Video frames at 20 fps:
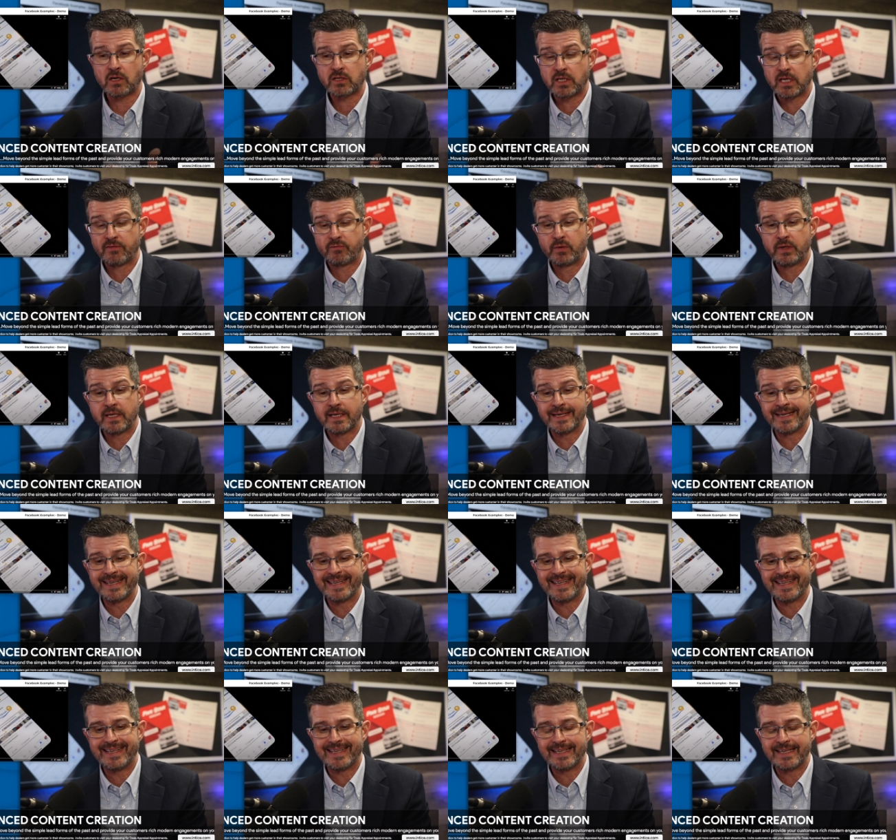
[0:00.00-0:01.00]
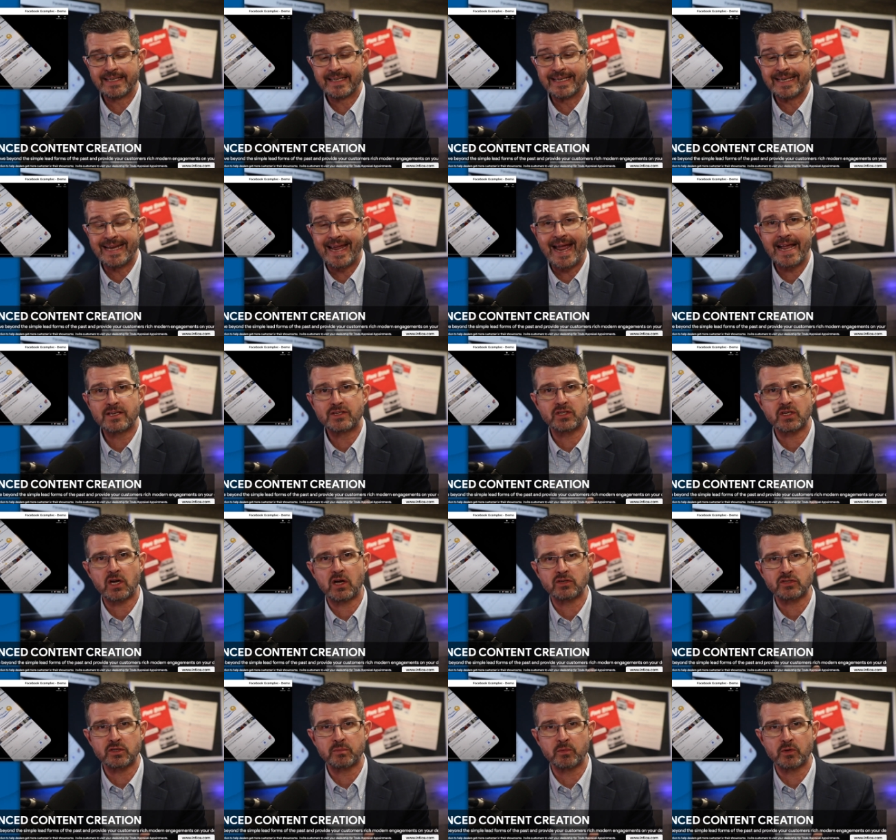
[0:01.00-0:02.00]
If we can engage the
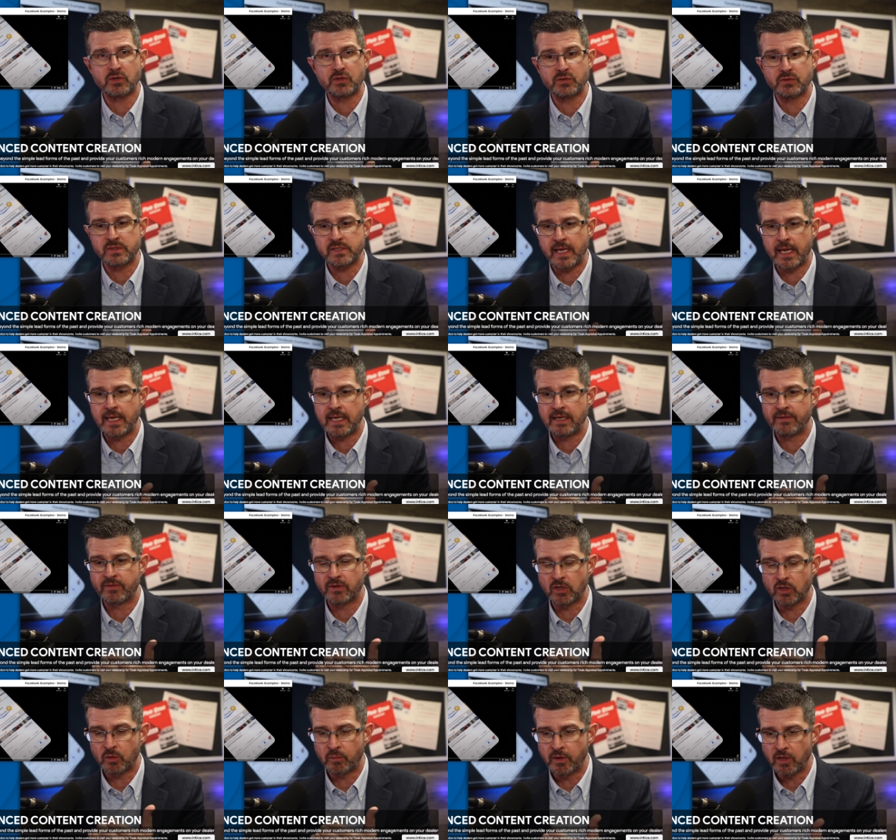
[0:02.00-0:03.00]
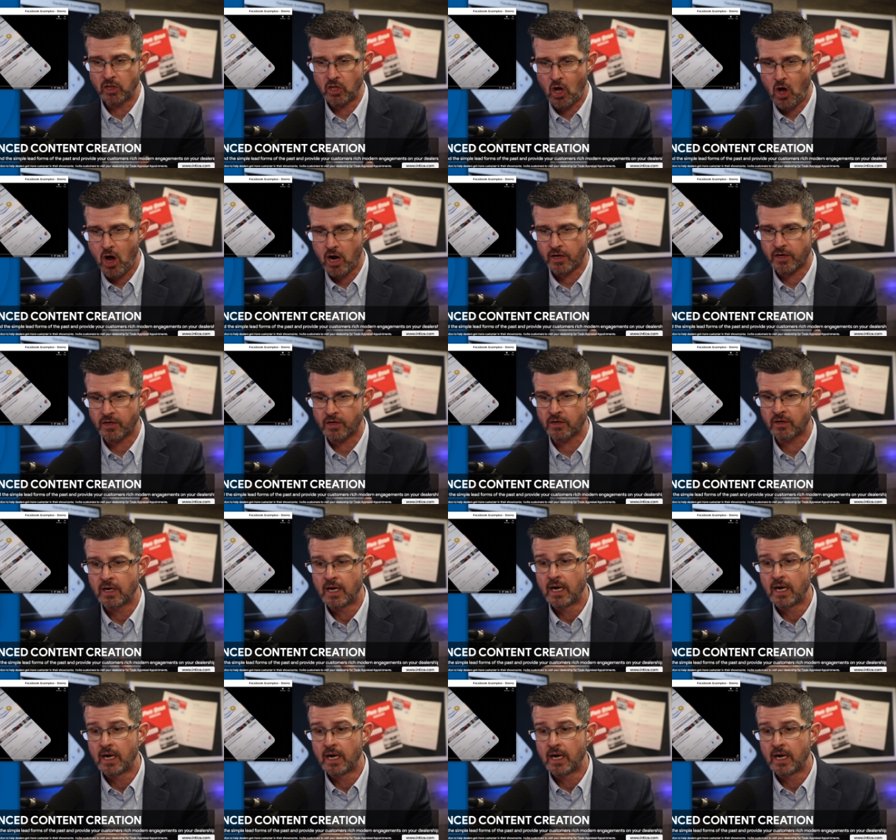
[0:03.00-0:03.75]
customer to stay even a little bit longer,